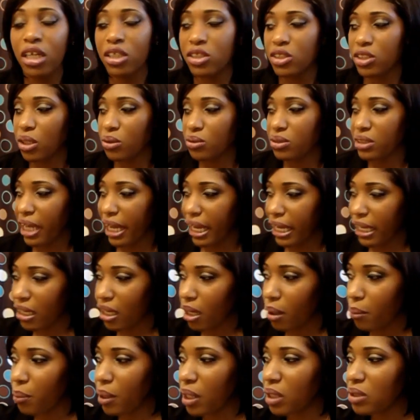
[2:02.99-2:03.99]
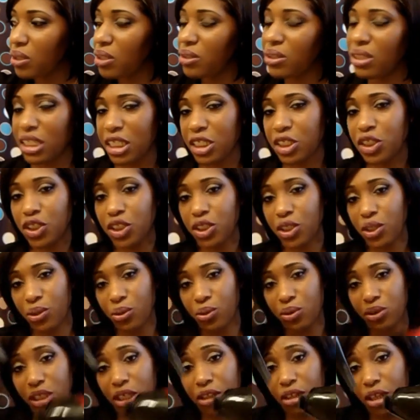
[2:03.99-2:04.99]
So take both of these
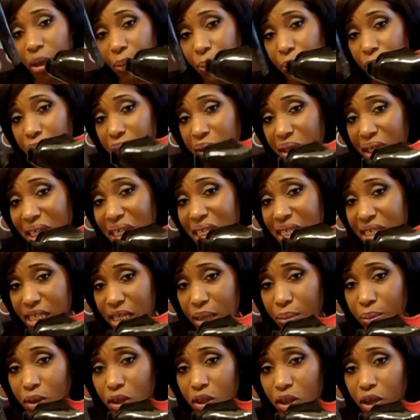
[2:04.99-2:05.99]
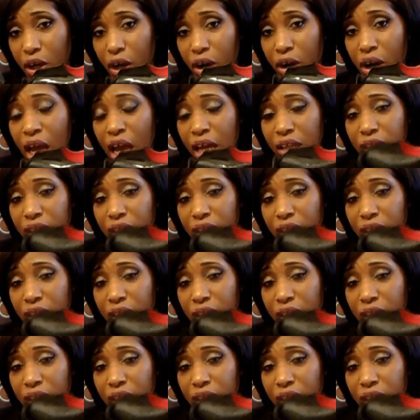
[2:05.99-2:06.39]
shoes. They're pretty similar.